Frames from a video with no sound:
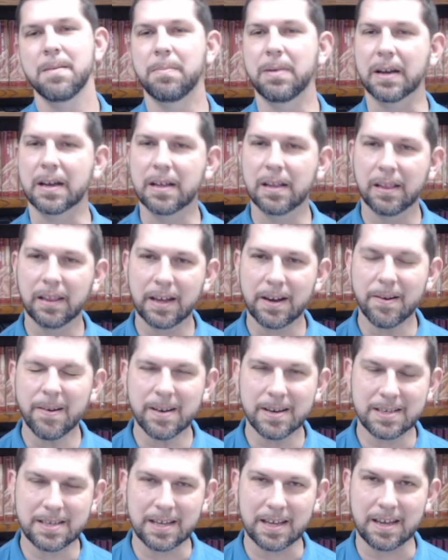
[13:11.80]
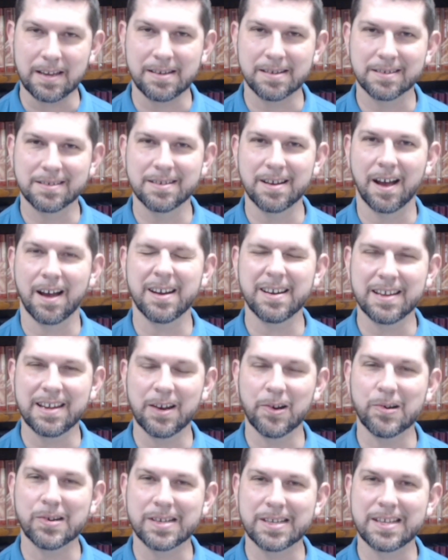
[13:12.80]
But clarity does not
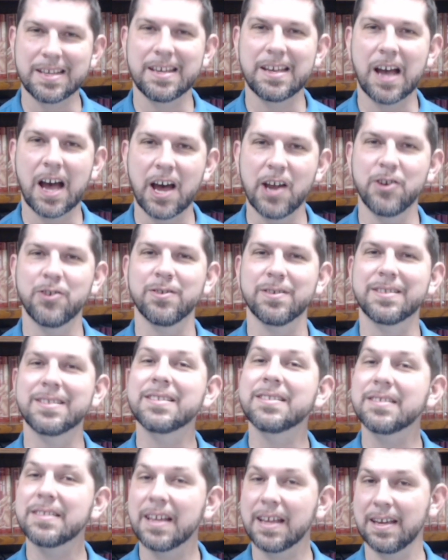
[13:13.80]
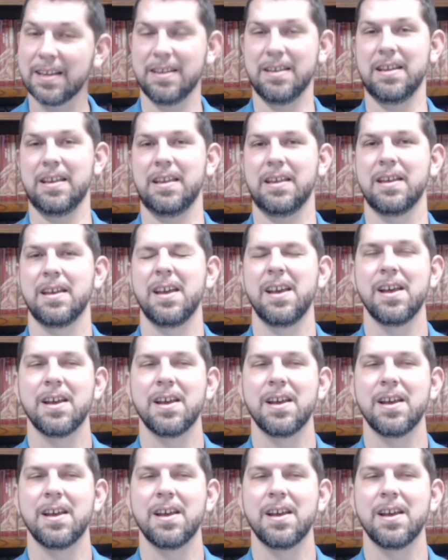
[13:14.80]
guarantee understanding.